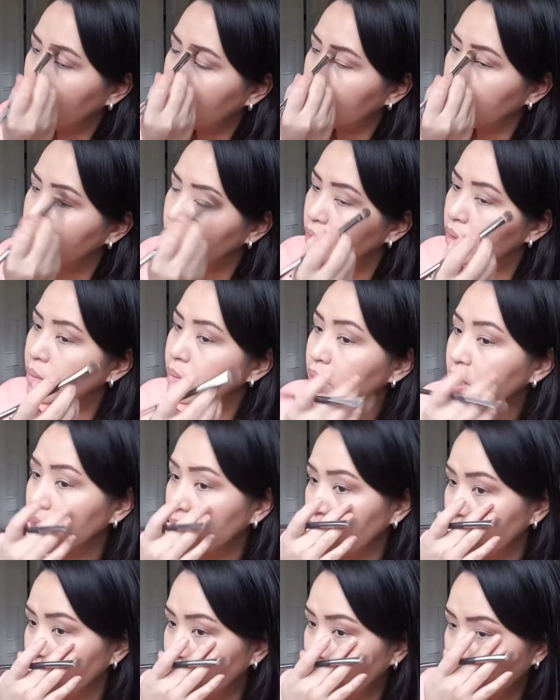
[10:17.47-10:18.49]
And
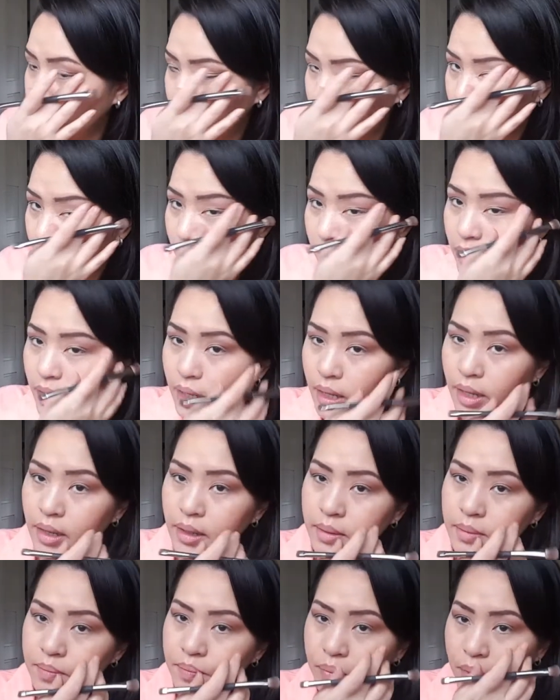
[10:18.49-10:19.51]
normally you can put
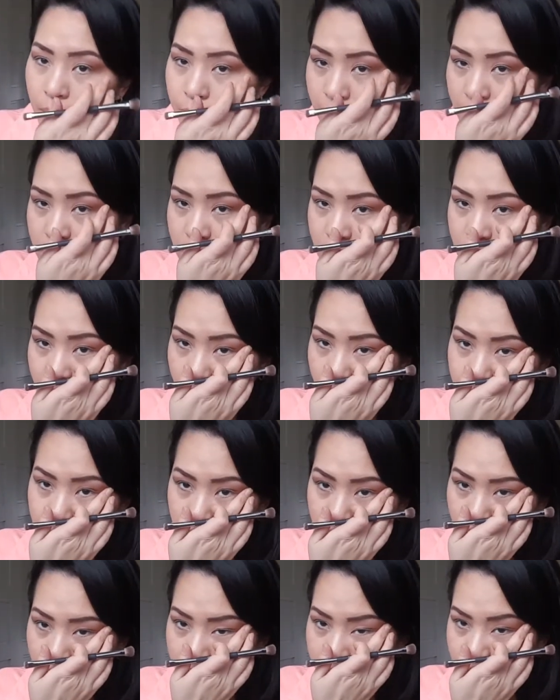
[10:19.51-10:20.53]
a piece of
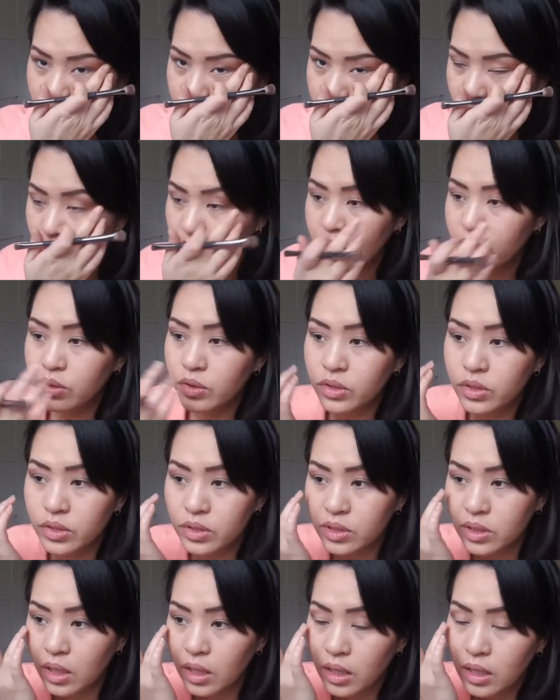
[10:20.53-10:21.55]
tape right here if you want
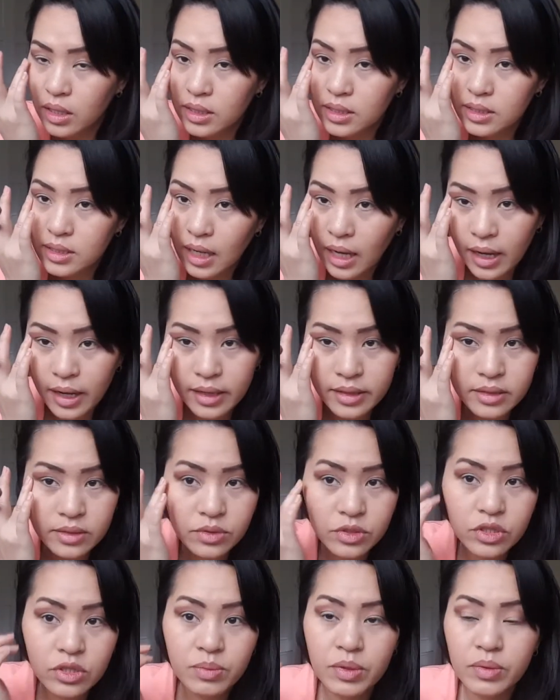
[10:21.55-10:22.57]
your
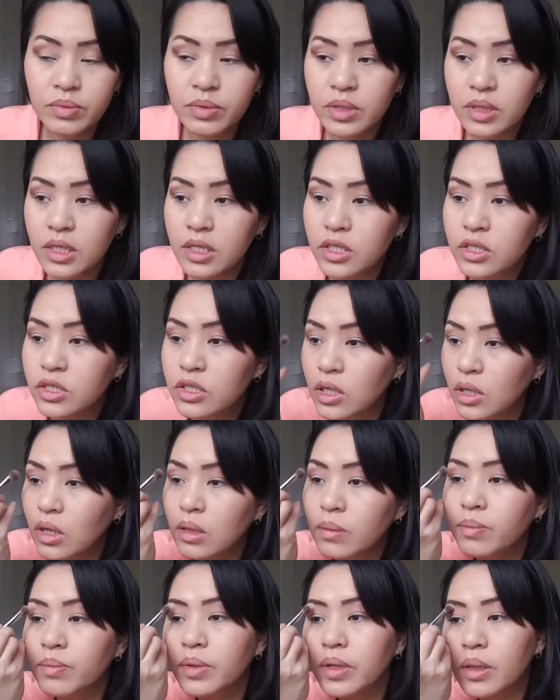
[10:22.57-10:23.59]
sides to be really
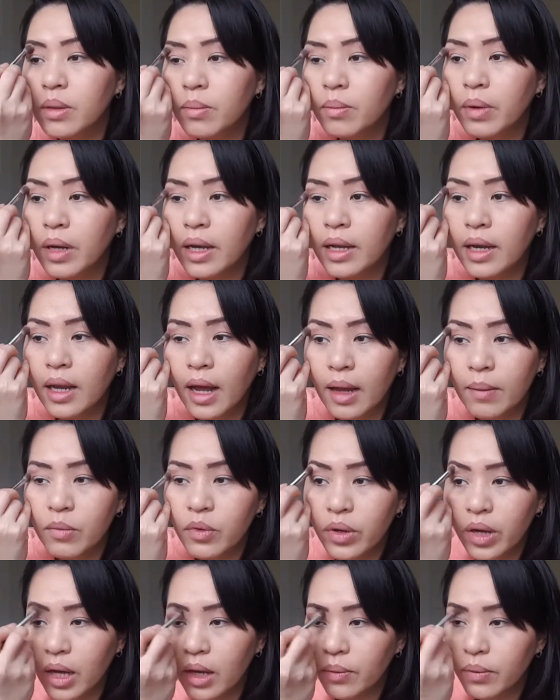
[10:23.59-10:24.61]
sharp, but
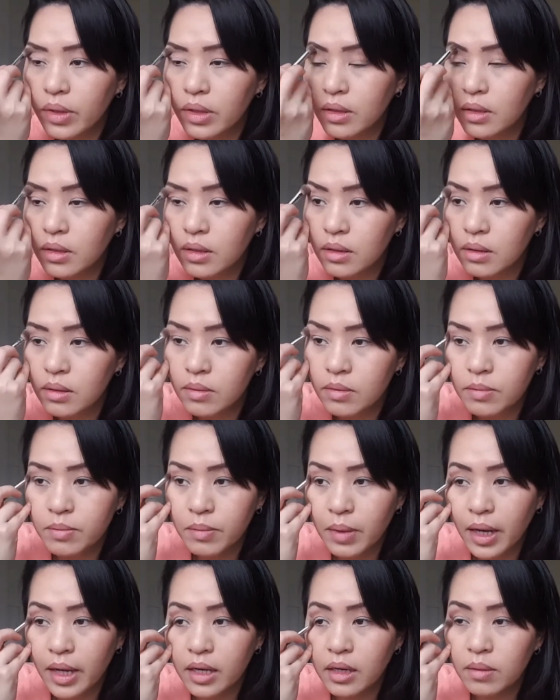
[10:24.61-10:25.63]
I'm okay with
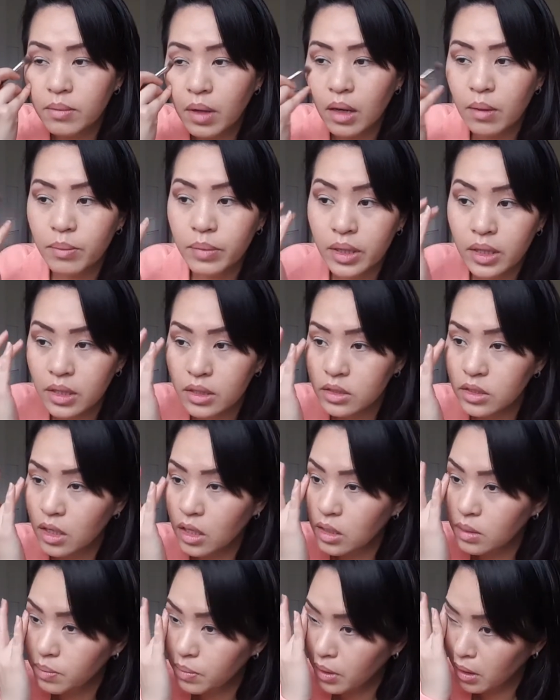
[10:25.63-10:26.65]
mine not being
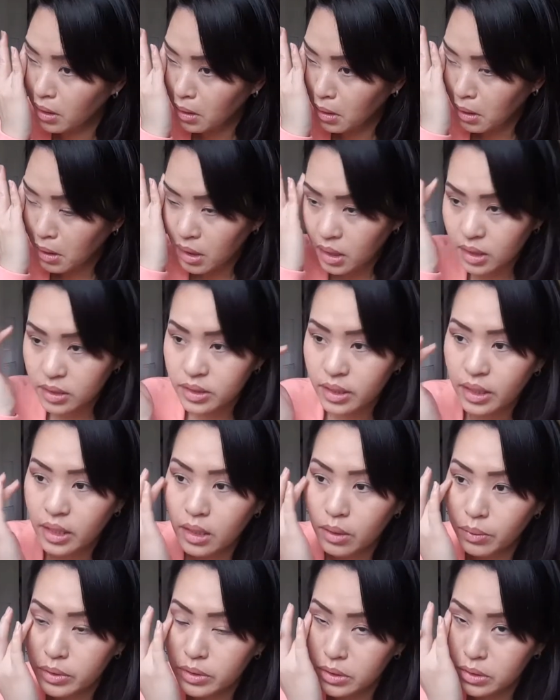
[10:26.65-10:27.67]
sharp because I
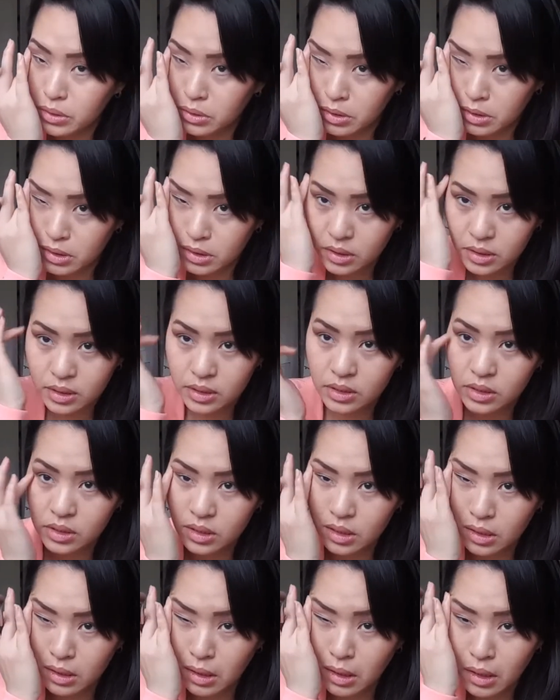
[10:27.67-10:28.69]
can always do this and
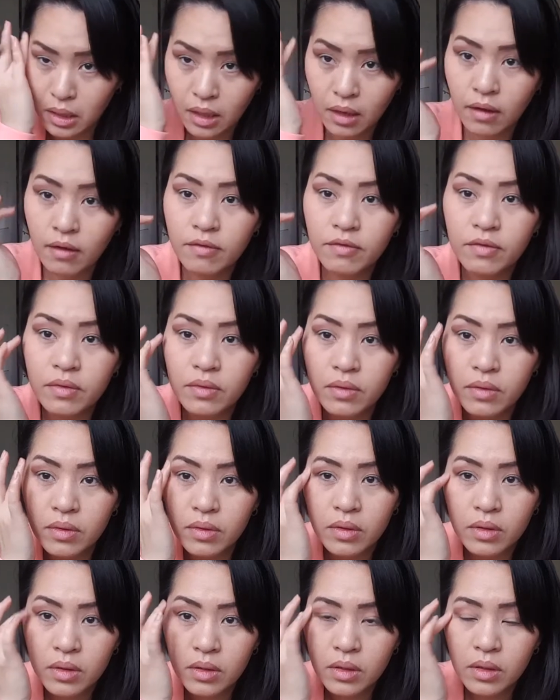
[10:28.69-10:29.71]
just clean it off.
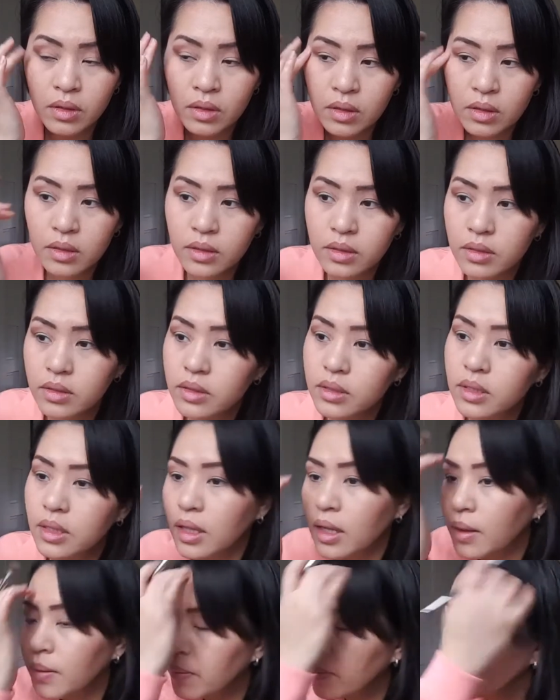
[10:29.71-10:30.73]

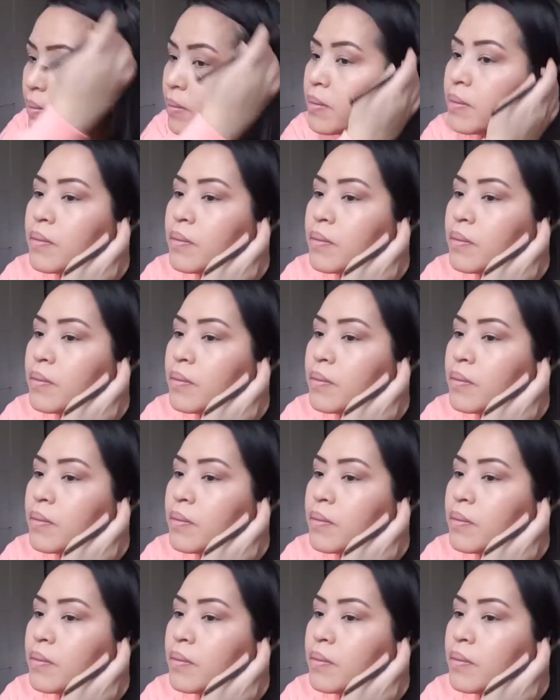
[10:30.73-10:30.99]
See that?